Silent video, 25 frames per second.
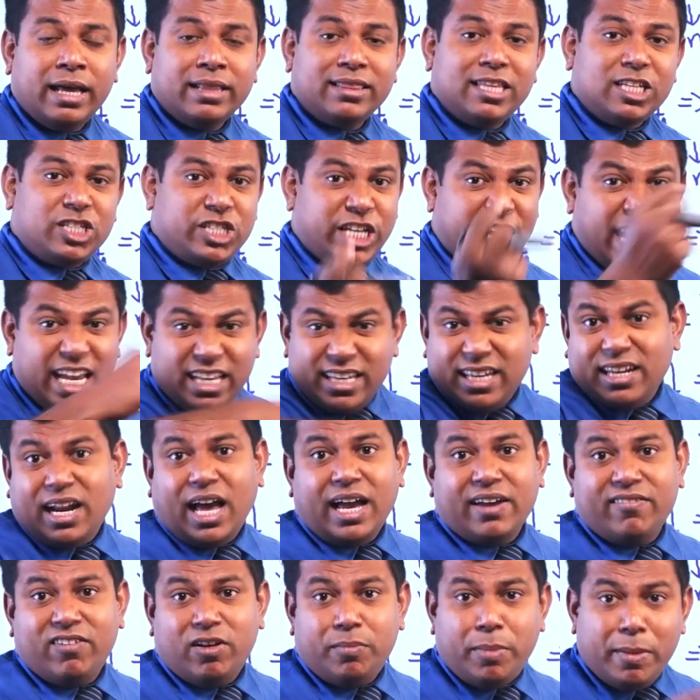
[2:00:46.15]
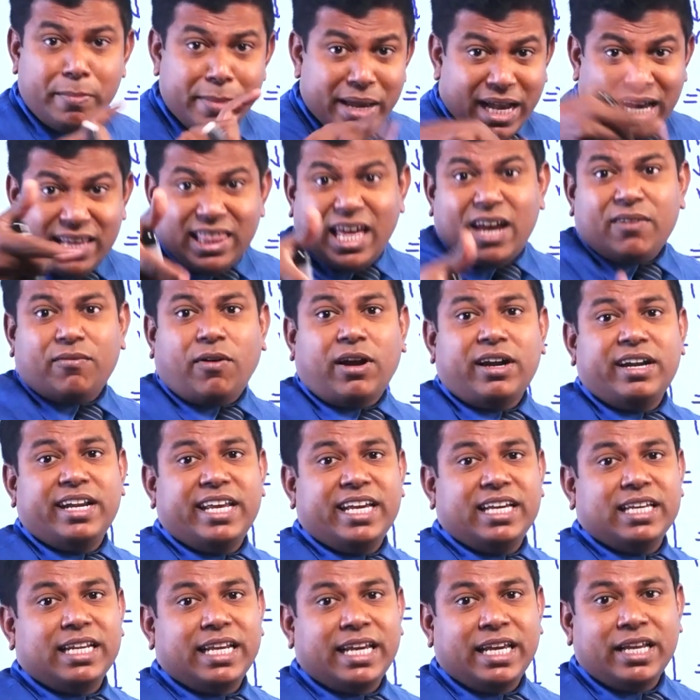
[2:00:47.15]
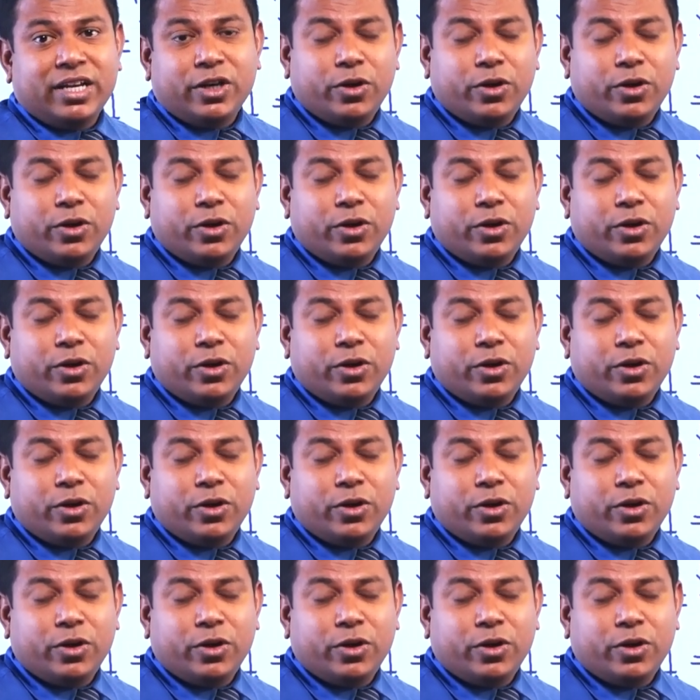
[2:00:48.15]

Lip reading: the change in I will be bigger than 1 degree.